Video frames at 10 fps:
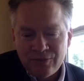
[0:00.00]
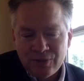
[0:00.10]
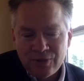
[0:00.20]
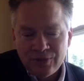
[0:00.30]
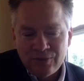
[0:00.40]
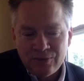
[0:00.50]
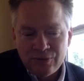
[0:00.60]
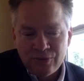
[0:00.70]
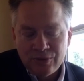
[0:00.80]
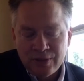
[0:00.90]
could
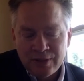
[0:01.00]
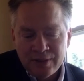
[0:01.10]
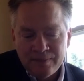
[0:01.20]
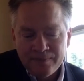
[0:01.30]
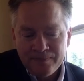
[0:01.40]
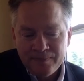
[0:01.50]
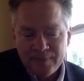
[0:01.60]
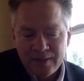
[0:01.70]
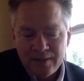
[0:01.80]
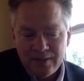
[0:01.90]
um,
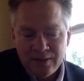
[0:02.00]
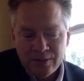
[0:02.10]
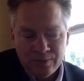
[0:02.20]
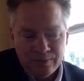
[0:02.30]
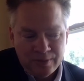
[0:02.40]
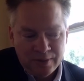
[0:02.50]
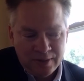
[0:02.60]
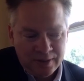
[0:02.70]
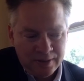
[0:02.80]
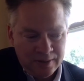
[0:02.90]
you know
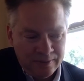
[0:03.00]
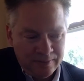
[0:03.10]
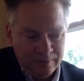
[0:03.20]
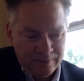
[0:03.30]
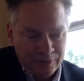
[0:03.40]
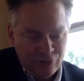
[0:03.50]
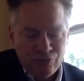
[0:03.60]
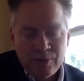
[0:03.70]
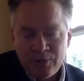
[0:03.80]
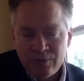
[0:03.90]
uh,
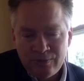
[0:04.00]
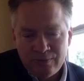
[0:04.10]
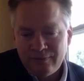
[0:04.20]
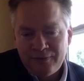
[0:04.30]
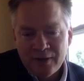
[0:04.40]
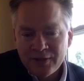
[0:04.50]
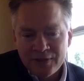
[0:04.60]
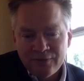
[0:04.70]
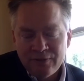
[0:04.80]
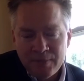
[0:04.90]
distribute
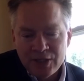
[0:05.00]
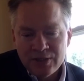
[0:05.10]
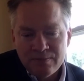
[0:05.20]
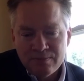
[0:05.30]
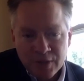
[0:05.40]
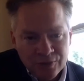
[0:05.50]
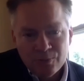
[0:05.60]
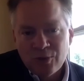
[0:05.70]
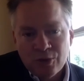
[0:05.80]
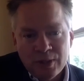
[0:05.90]
false information much
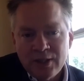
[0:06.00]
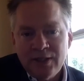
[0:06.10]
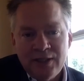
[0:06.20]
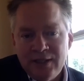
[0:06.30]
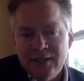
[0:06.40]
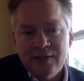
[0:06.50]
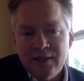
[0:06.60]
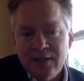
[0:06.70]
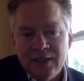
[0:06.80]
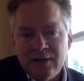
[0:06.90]
more quickly and easily
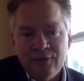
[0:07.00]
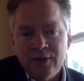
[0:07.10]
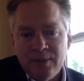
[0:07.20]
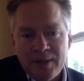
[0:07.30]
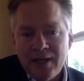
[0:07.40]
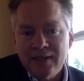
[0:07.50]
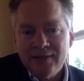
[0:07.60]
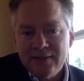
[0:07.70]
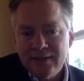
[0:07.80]
than ever in the past.